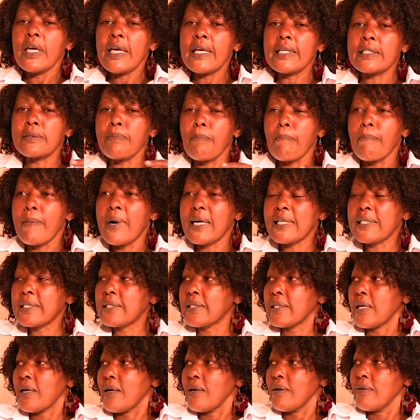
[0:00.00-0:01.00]
is
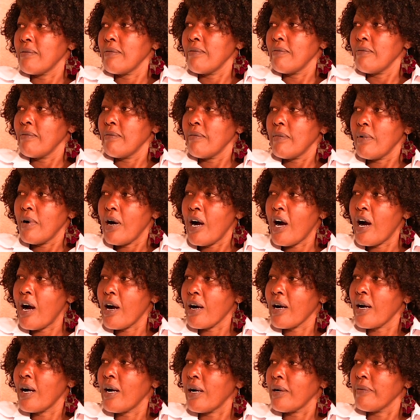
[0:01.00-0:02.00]
master her
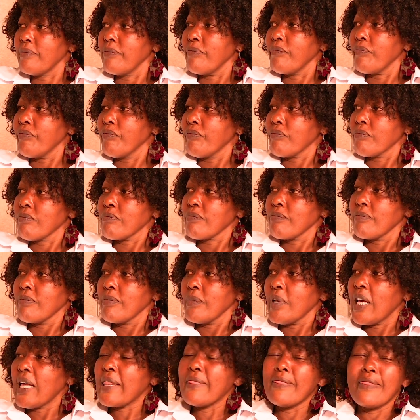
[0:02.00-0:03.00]
car.
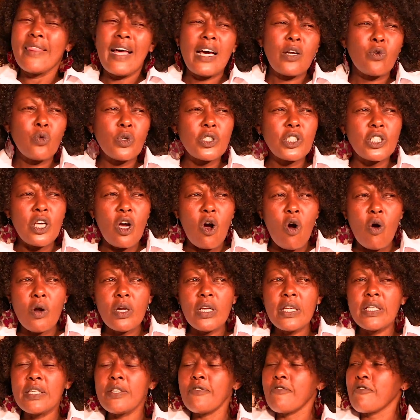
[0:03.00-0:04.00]
That was the
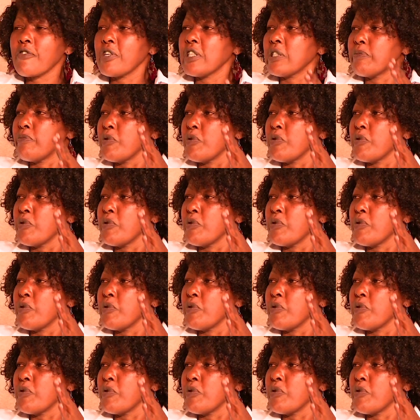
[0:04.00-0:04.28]
only difference